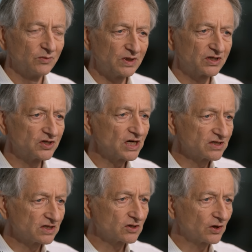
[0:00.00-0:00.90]
which
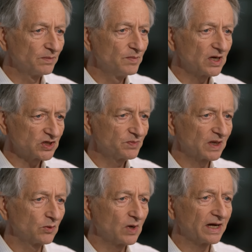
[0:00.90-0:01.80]
suggests it's got a much
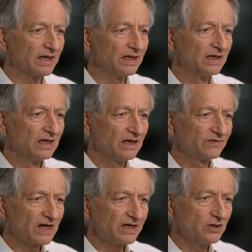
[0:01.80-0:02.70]
better way of
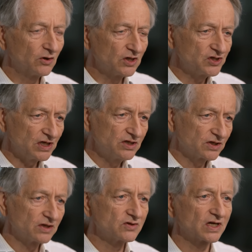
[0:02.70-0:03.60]
getting knowledge into
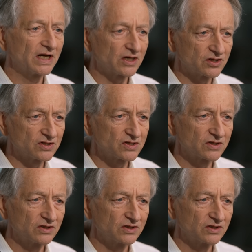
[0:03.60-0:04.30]
those connections.